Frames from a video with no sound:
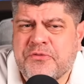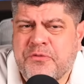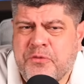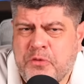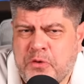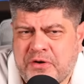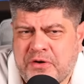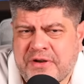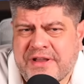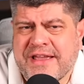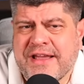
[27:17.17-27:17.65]

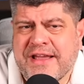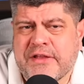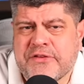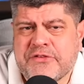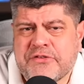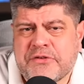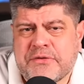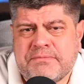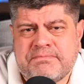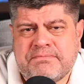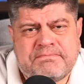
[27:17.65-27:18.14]

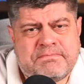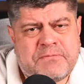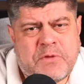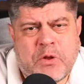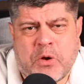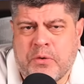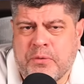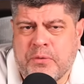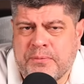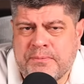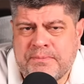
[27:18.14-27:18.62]
forecast?
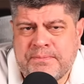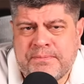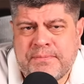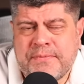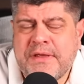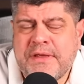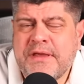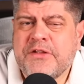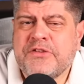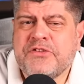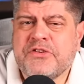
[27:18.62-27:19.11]
No,
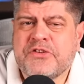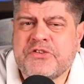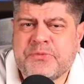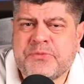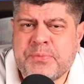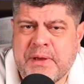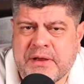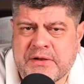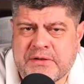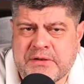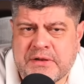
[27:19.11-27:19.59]
it's
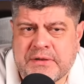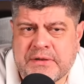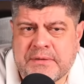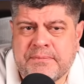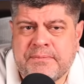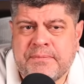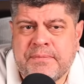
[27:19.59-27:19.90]
expected.